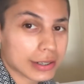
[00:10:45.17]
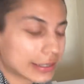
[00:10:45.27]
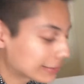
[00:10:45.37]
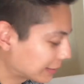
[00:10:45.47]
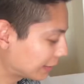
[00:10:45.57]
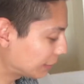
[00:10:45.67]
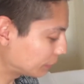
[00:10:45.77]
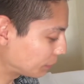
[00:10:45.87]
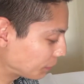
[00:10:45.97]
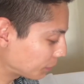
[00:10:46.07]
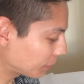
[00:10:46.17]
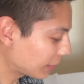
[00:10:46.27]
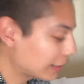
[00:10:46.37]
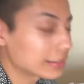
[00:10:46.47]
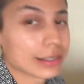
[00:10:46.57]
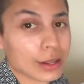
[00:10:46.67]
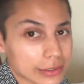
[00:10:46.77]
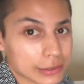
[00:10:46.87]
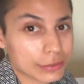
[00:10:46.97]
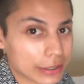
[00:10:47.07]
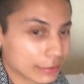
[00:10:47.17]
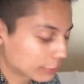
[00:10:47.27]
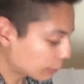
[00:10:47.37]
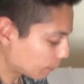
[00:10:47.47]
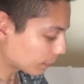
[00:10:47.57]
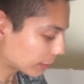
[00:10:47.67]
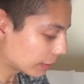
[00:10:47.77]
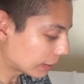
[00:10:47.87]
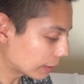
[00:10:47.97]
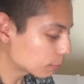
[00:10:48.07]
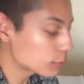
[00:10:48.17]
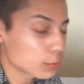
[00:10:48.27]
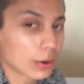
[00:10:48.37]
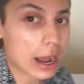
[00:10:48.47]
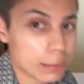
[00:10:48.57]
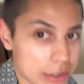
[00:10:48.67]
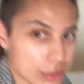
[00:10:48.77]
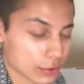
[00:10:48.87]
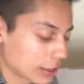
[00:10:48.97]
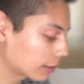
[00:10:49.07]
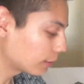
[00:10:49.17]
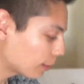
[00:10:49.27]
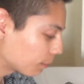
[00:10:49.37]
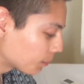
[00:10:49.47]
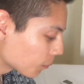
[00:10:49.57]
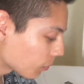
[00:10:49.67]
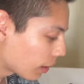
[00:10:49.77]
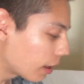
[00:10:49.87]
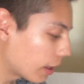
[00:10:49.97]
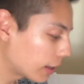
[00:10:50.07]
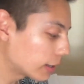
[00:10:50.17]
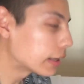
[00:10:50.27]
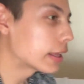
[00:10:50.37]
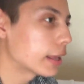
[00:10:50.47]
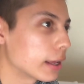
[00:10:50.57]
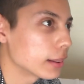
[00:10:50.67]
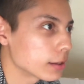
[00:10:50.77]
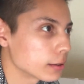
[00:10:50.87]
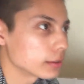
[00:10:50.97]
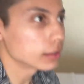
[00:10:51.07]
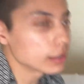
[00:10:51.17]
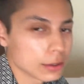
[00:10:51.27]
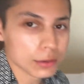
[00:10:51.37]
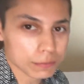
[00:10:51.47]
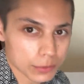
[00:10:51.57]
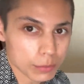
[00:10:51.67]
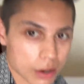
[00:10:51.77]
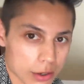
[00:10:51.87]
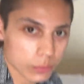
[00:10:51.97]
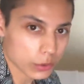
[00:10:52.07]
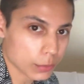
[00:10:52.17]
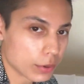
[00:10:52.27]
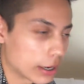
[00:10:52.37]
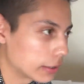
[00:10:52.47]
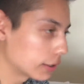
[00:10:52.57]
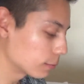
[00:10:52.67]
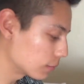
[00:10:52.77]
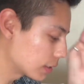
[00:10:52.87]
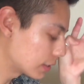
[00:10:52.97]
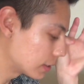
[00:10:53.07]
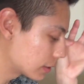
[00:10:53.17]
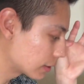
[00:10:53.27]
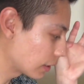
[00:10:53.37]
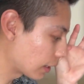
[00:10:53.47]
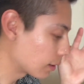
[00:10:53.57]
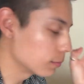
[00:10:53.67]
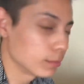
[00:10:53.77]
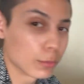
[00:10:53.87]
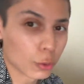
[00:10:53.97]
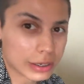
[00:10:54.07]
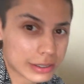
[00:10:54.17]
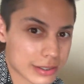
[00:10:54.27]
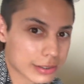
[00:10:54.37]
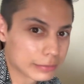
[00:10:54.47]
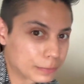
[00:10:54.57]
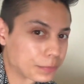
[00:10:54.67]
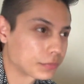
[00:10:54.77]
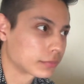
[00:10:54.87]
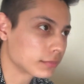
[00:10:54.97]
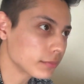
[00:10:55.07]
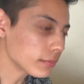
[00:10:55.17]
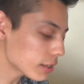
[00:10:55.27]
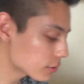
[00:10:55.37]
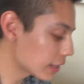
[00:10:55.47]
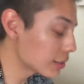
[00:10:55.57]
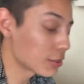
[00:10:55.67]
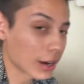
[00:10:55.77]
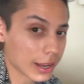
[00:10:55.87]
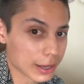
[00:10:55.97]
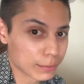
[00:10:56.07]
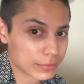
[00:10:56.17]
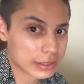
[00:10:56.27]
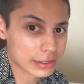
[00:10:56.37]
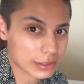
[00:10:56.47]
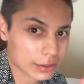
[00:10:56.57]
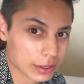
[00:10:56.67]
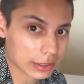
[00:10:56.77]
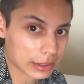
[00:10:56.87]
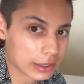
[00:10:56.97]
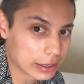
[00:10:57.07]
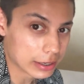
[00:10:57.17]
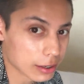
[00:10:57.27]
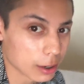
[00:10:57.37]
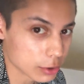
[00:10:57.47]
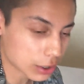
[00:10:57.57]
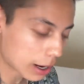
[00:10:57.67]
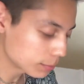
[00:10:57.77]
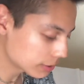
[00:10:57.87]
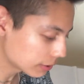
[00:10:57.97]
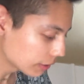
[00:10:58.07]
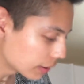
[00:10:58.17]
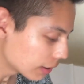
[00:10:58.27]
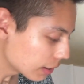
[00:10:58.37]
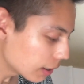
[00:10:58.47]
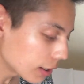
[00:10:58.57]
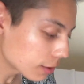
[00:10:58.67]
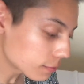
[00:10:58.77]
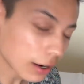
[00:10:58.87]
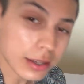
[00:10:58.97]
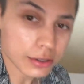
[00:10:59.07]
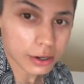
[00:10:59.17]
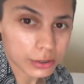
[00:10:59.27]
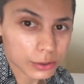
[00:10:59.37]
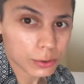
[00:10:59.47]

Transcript: is good. It has lots of flavor, but it was wrapped in saran wrap, and it came in the heel, the bottom of the bread. It was like moist. So I had to dry it because, you know, like the heat trapped. And the fries are a little